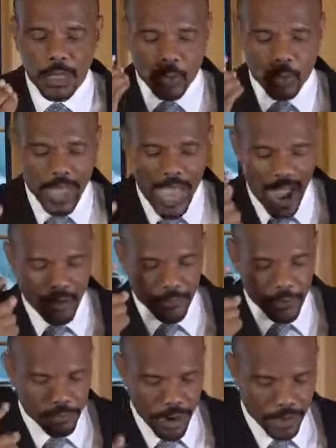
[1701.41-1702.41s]
We have
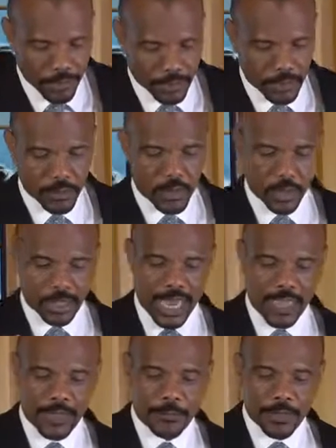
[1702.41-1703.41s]
breath.
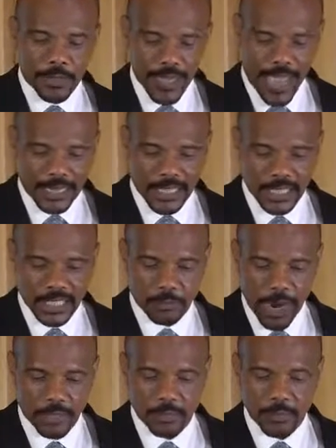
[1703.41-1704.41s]
Okay? That is
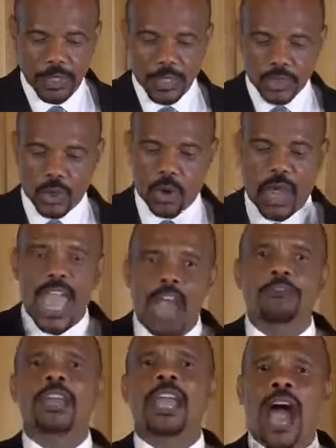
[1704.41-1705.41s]
breath. So
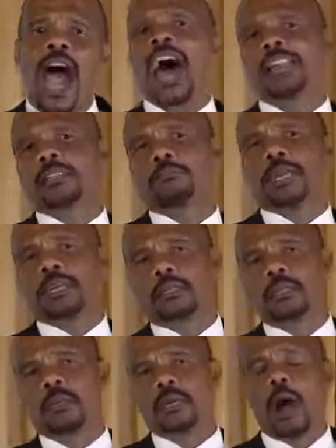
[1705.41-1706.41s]
every heartbeat
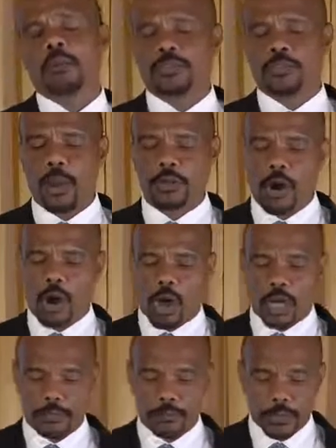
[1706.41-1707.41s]
comes from God.